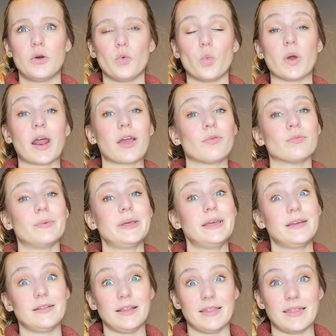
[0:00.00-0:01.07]
when I
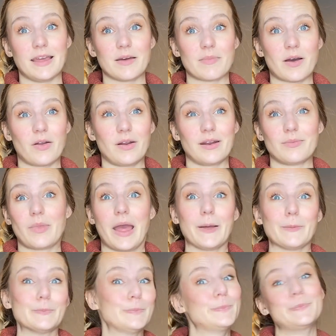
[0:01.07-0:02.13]
really think about it, I'm like,
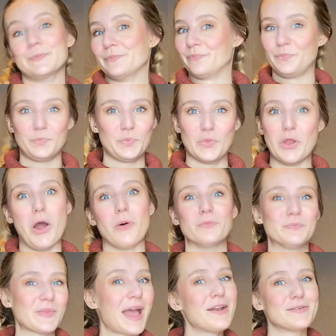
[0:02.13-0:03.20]
no,
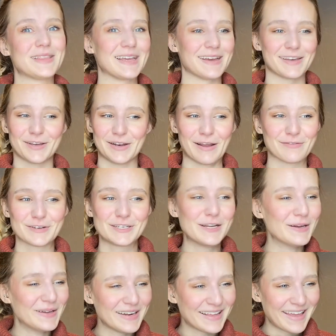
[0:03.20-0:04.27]
I don't think I could ever do
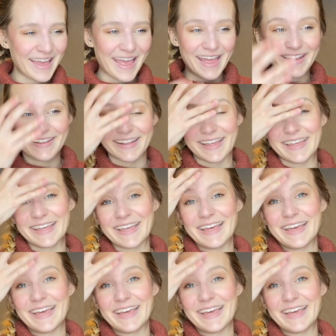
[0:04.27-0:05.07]
it again. Like,